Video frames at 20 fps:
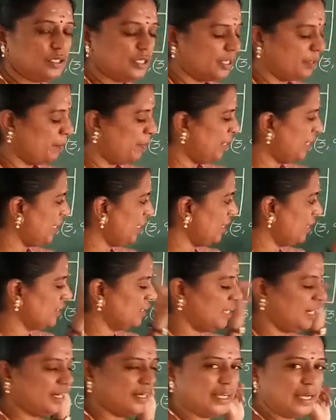Depending
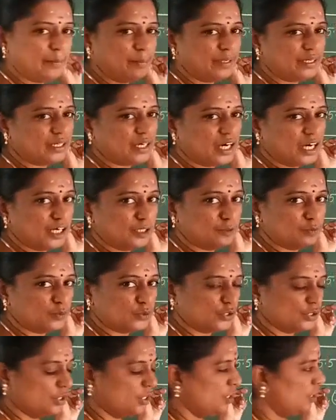on the tabular
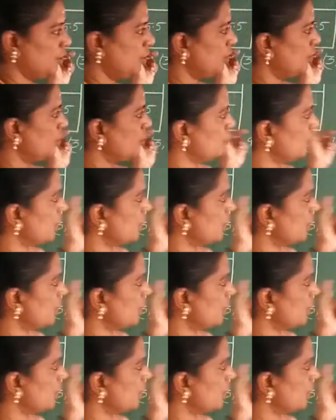columns, you